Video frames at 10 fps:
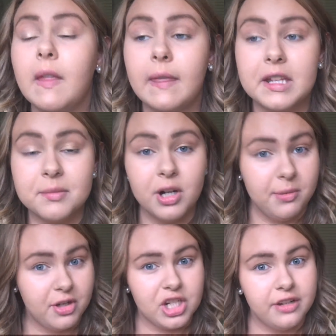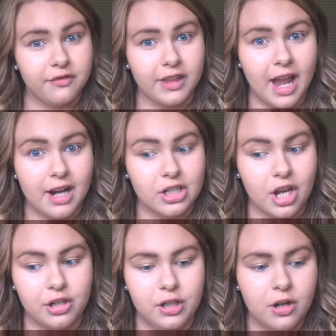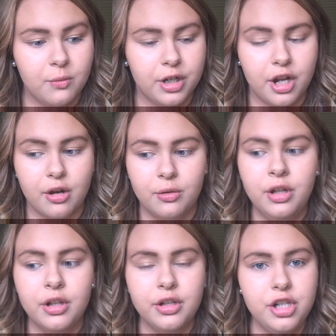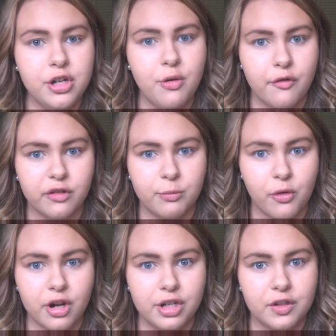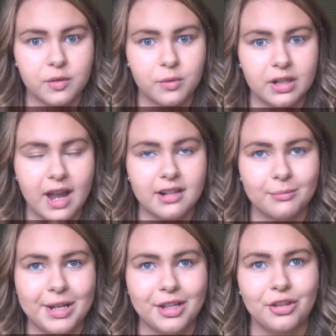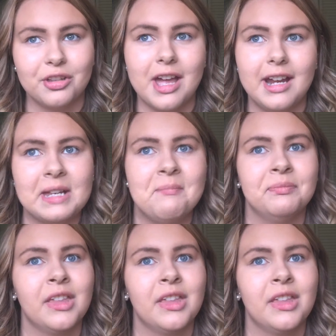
And that's pretty much it for the eyeshadow. You don't want to go too overboard, you just want to kind of make it look like